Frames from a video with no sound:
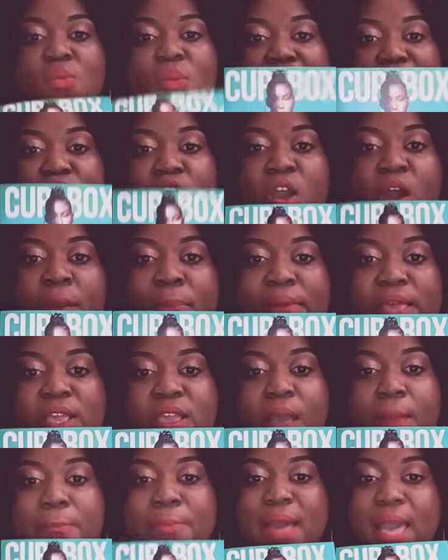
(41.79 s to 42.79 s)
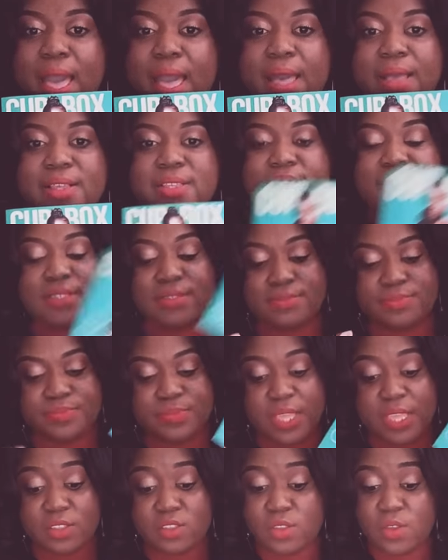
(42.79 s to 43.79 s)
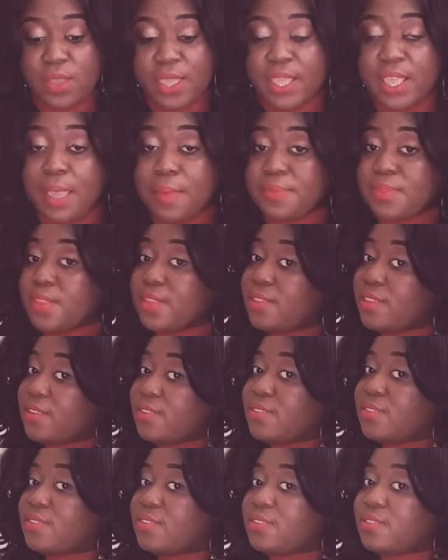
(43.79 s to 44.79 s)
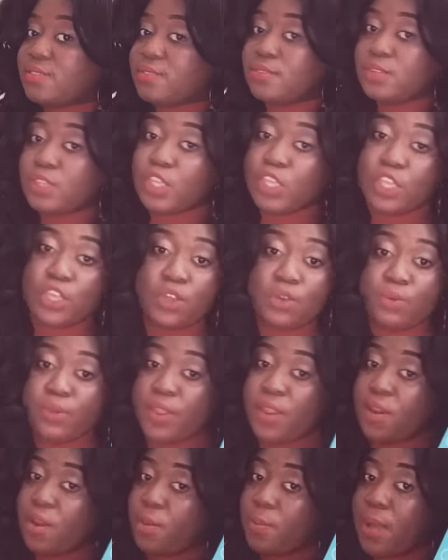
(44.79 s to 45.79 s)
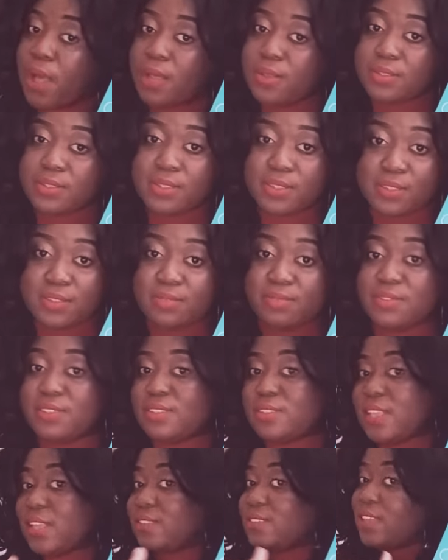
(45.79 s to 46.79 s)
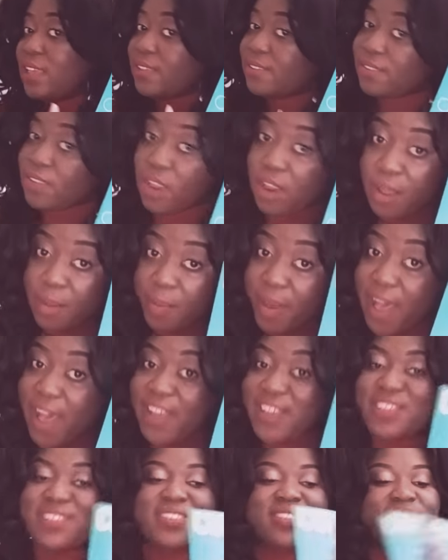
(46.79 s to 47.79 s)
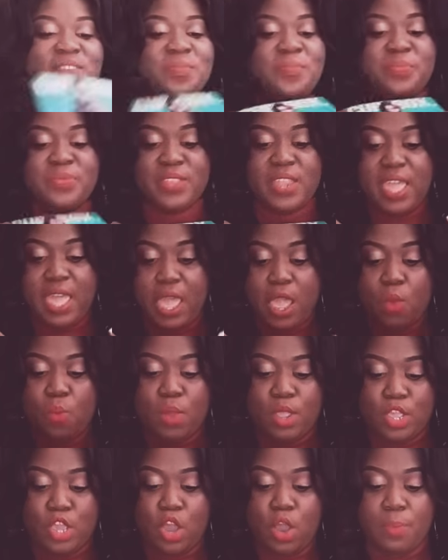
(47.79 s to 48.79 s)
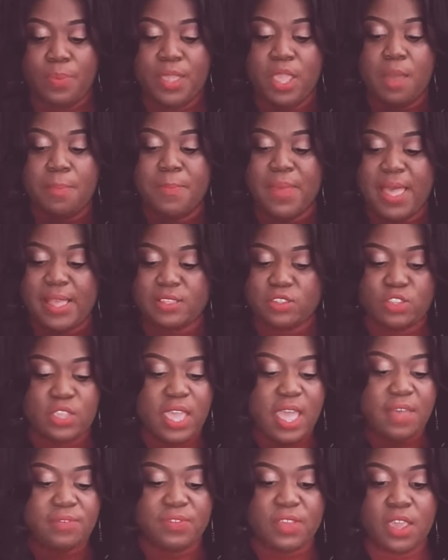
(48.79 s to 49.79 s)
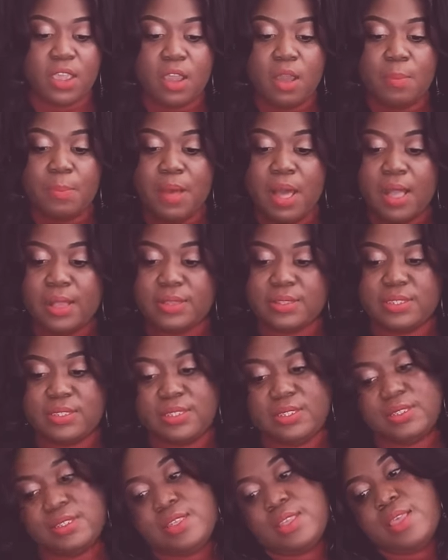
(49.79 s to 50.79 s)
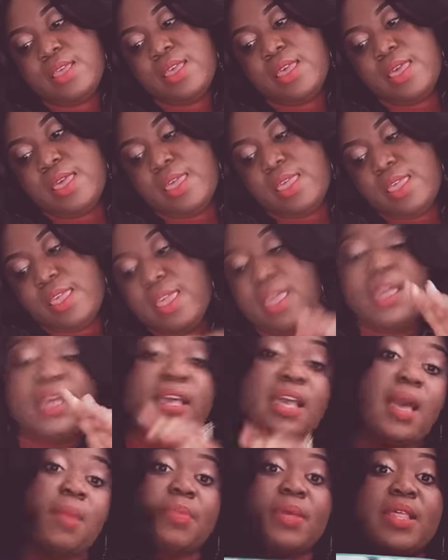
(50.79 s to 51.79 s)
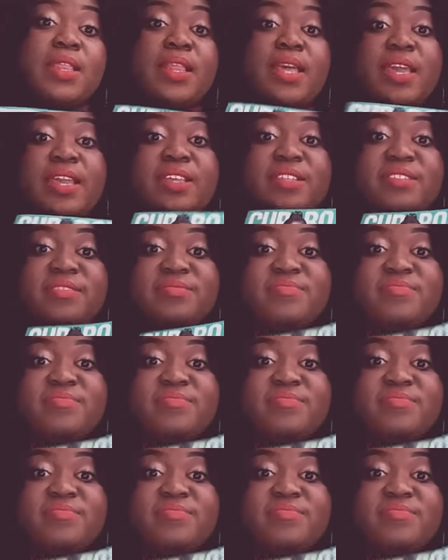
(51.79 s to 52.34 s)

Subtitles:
when you open your box, so it comes in this cute curl box that says curl box. When you open your box, you have curl box come clean.